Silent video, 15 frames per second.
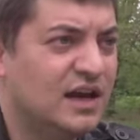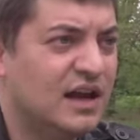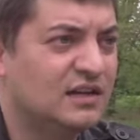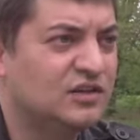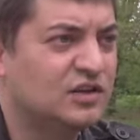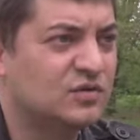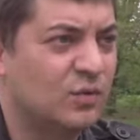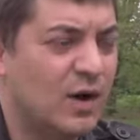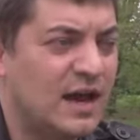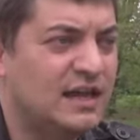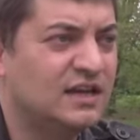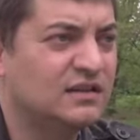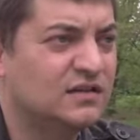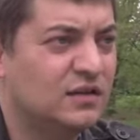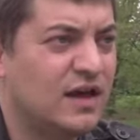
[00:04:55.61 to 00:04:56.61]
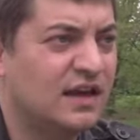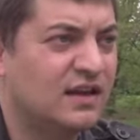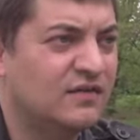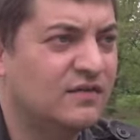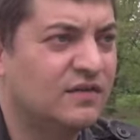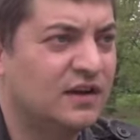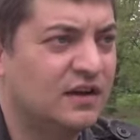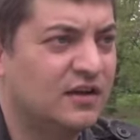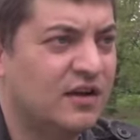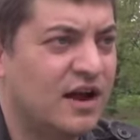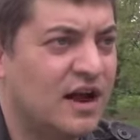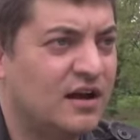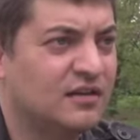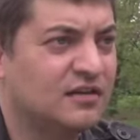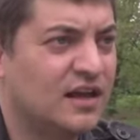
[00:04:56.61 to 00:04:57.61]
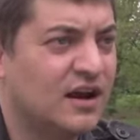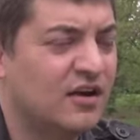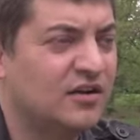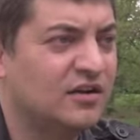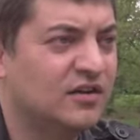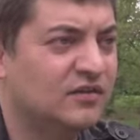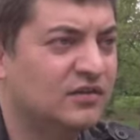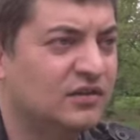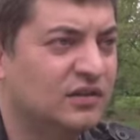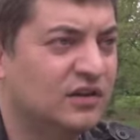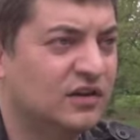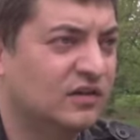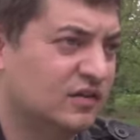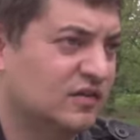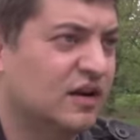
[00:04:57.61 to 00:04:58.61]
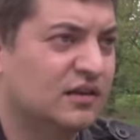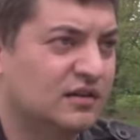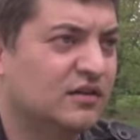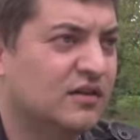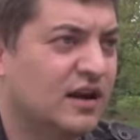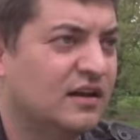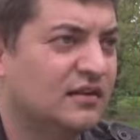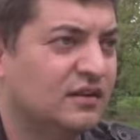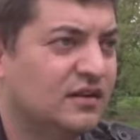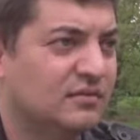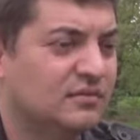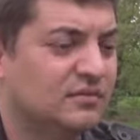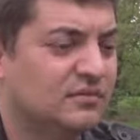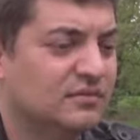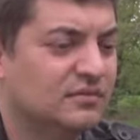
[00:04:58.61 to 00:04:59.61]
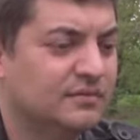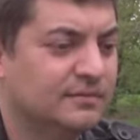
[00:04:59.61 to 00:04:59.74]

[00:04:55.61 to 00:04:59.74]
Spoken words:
and just wait until I can figure out narratives to construct around them.